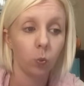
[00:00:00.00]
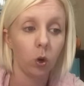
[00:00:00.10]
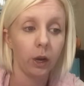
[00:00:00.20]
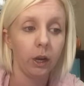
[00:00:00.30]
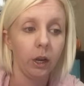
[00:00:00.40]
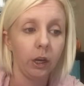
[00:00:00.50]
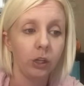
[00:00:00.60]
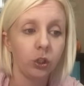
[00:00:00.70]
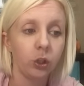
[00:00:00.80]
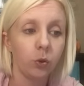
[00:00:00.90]
1,
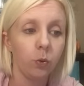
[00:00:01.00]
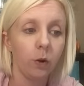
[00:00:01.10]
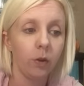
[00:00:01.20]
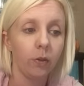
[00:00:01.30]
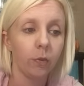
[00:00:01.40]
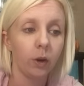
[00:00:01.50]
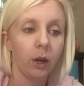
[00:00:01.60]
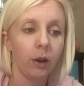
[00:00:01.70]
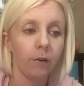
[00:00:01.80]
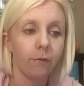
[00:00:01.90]
2,
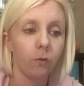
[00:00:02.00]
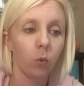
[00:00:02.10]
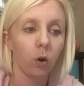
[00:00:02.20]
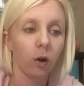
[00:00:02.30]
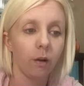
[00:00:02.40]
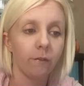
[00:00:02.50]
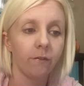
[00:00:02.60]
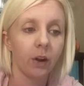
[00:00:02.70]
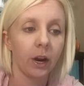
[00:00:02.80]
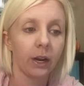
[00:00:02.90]
3, 4,
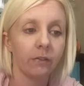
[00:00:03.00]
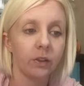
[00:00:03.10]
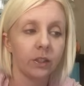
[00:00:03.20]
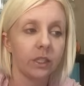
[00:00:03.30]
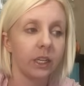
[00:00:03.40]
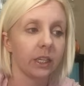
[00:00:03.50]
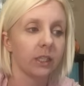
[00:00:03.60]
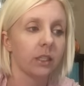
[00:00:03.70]
5, 6.